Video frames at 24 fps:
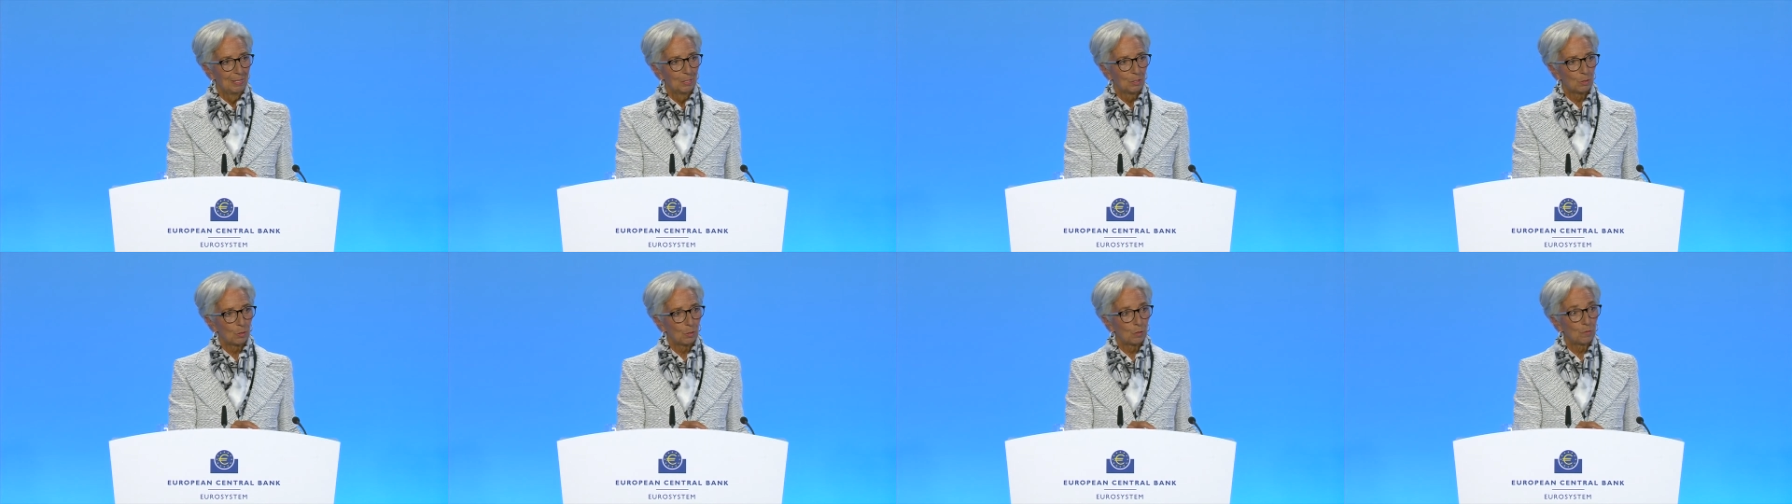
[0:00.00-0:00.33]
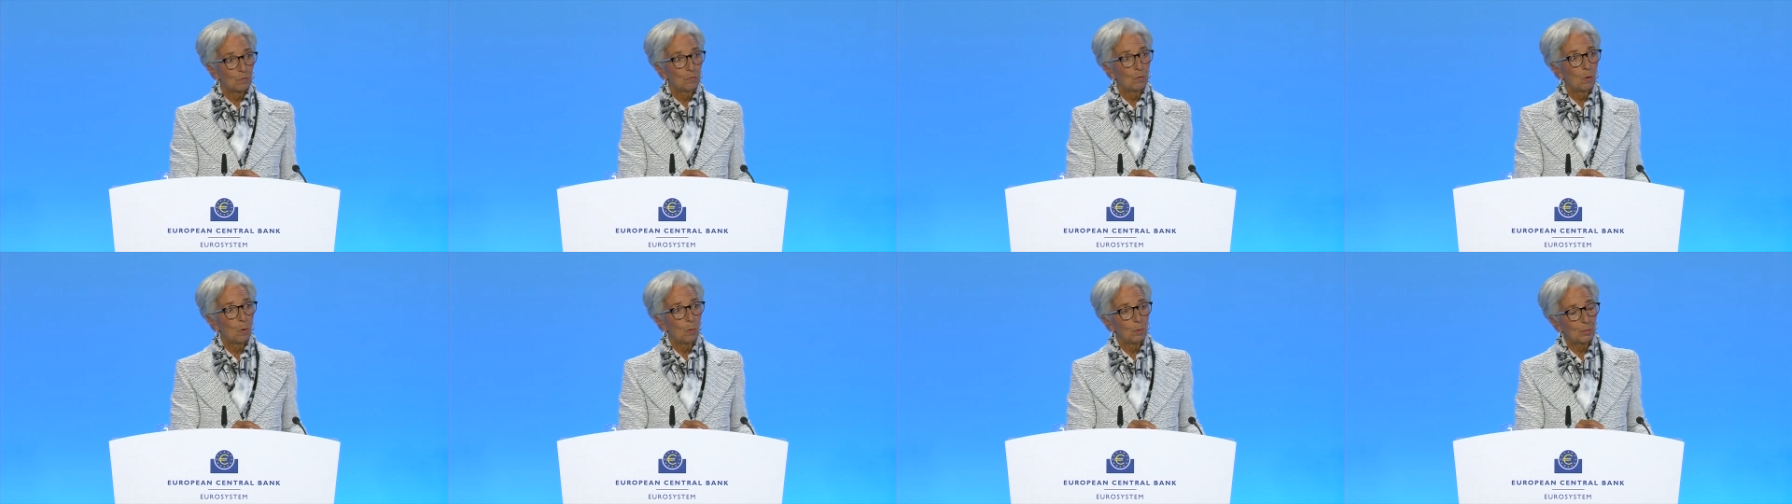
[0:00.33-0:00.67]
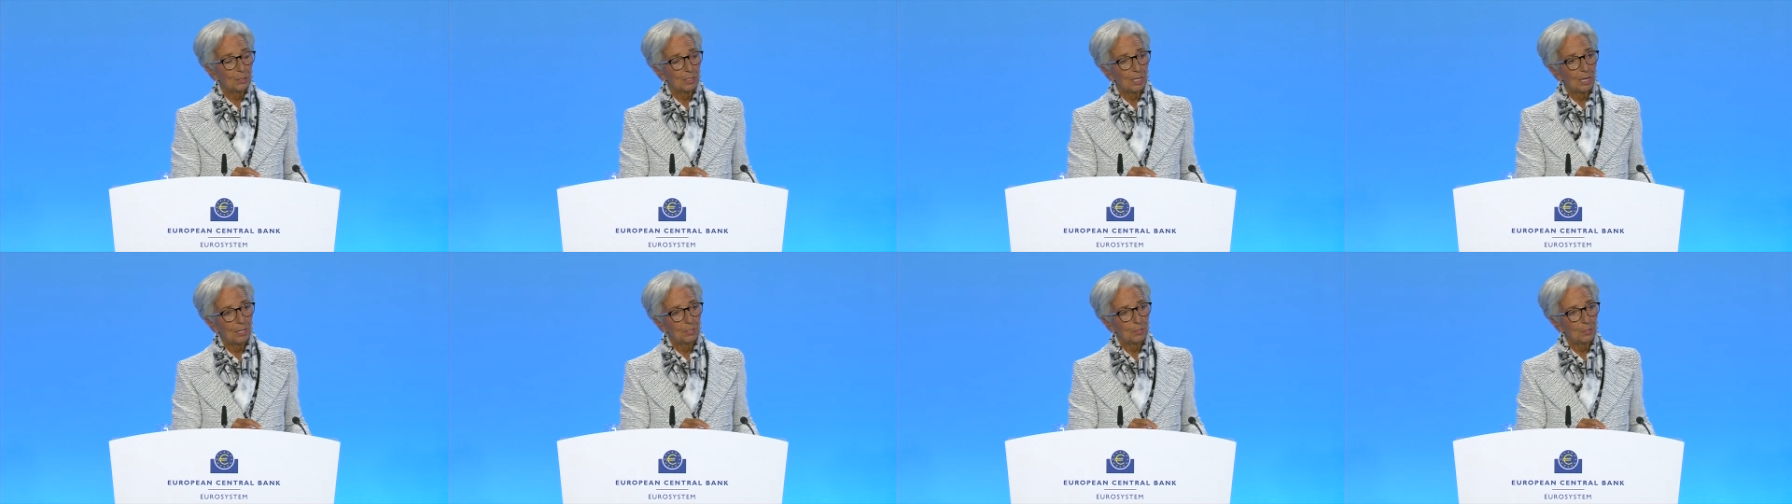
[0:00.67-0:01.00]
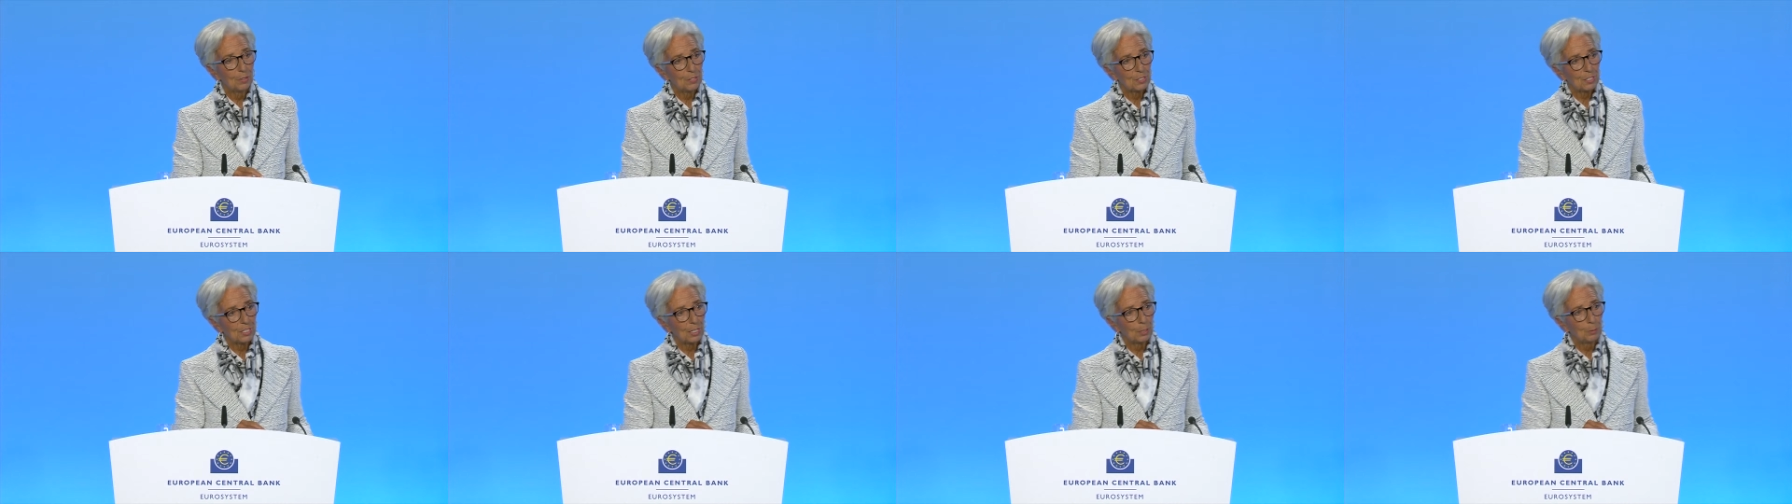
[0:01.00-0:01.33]
So the forward
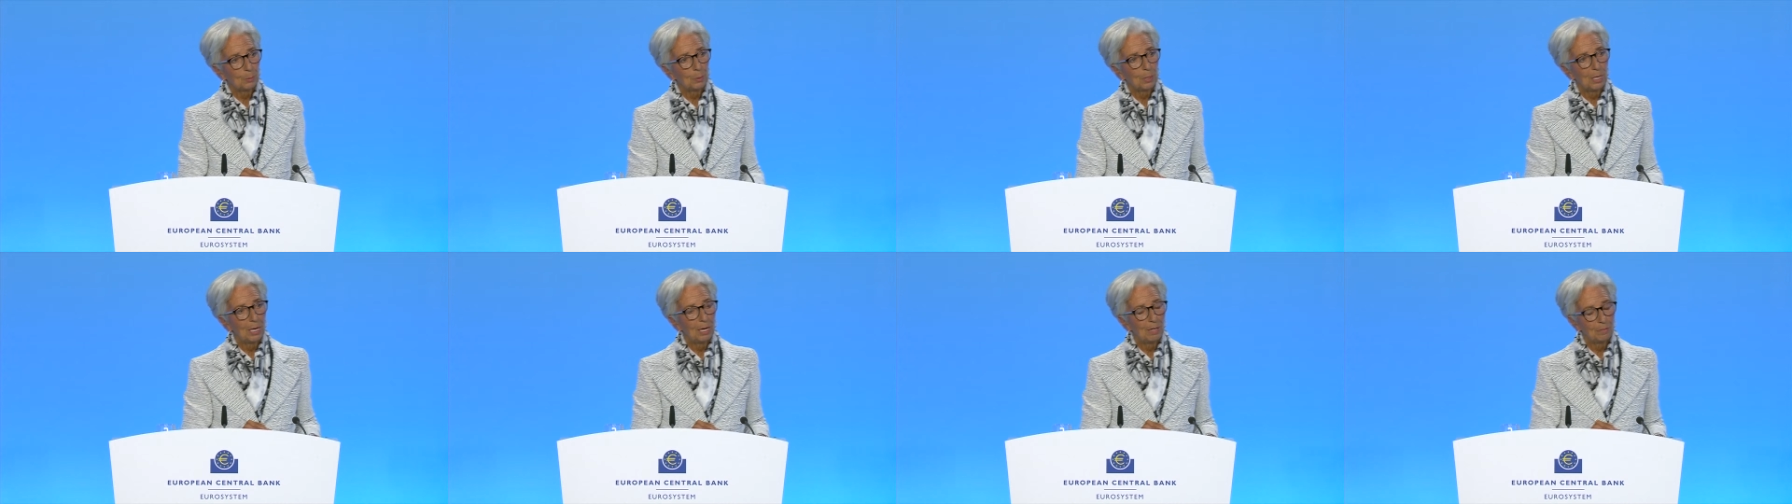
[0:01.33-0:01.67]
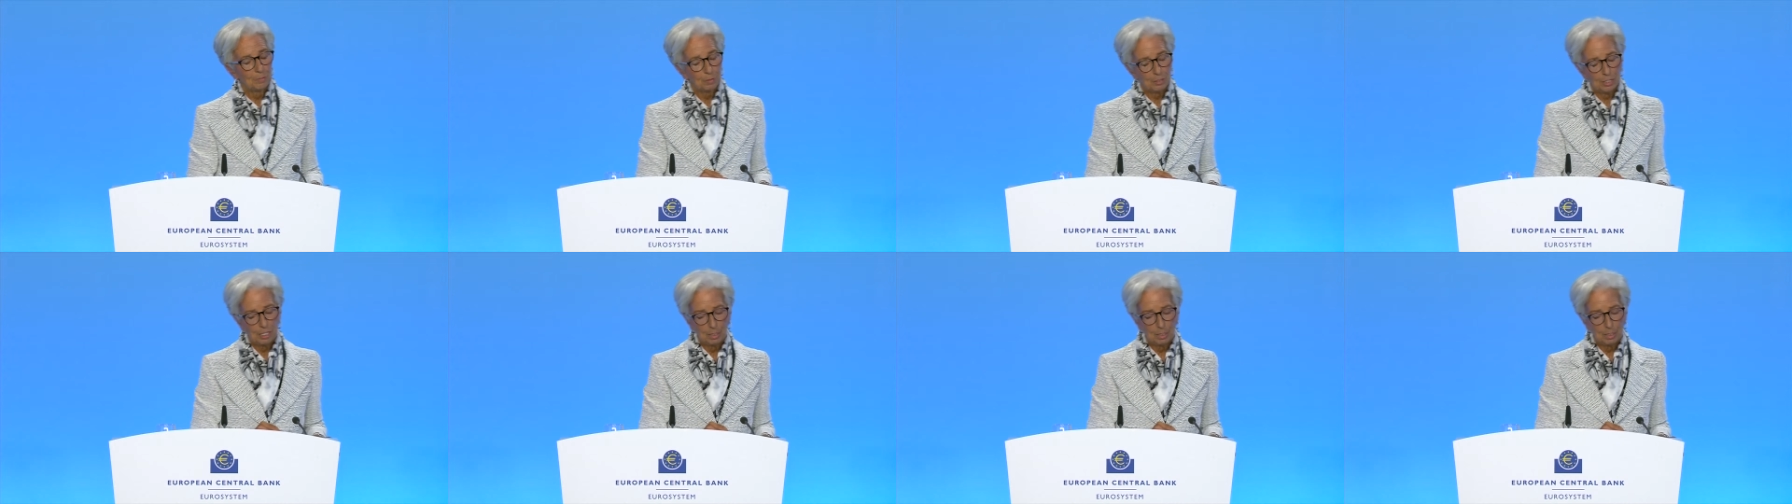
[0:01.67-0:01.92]
guidance that we have on